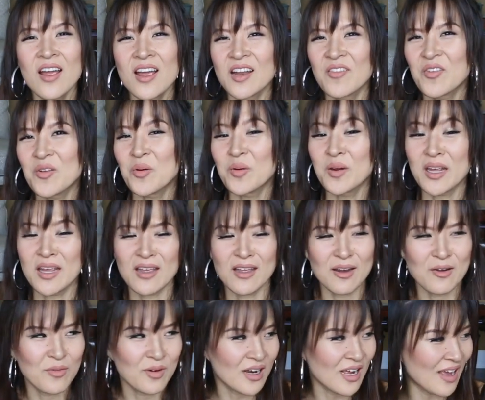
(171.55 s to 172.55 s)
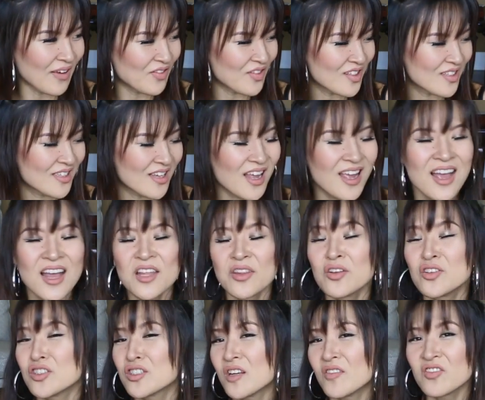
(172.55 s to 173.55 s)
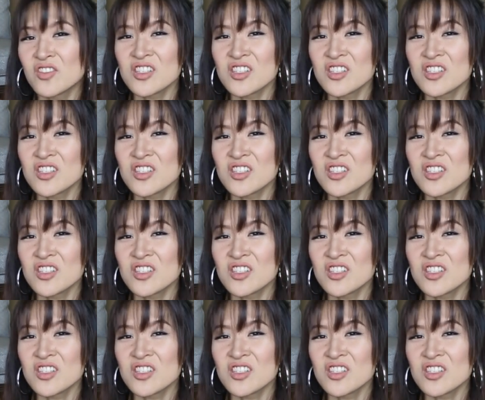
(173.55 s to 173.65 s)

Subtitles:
And if you want to hear what I have to say, you just have